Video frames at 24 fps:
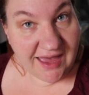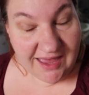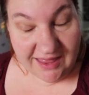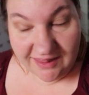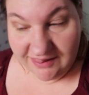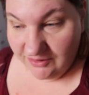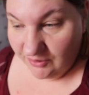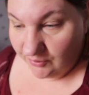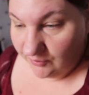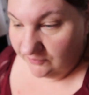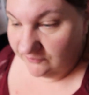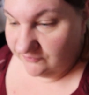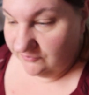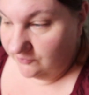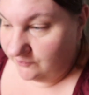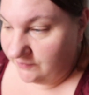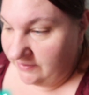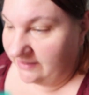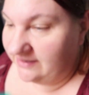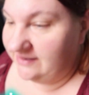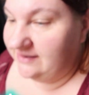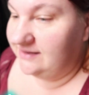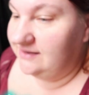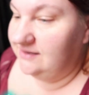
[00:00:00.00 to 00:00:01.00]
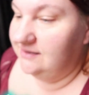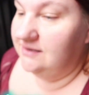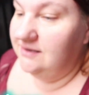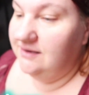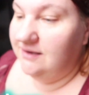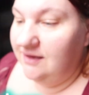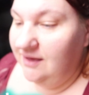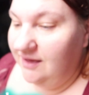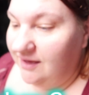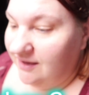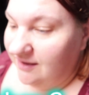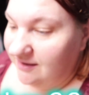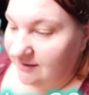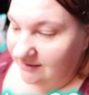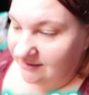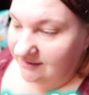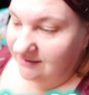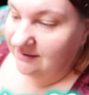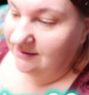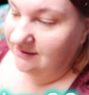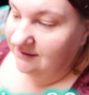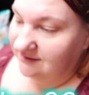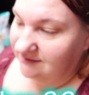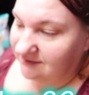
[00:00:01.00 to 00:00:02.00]
Hello everybody.
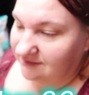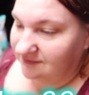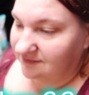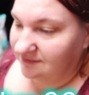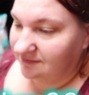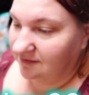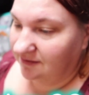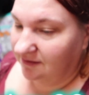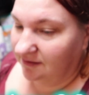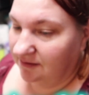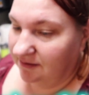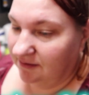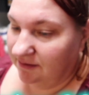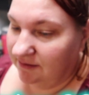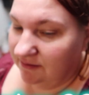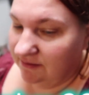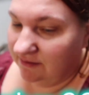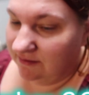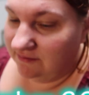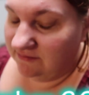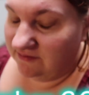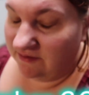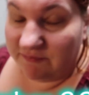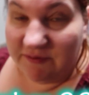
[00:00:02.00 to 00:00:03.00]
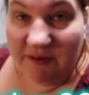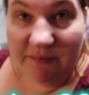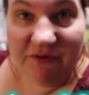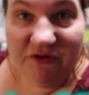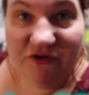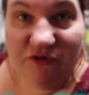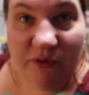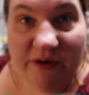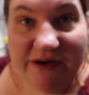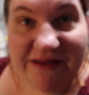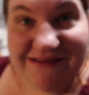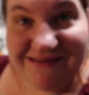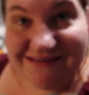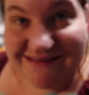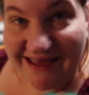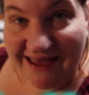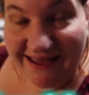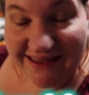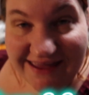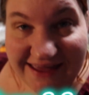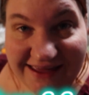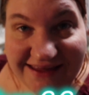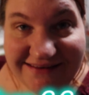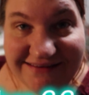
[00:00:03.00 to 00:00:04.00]
It is September
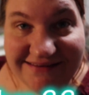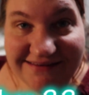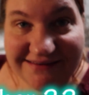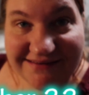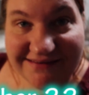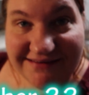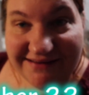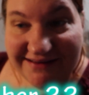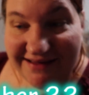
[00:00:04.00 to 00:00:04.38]
22nd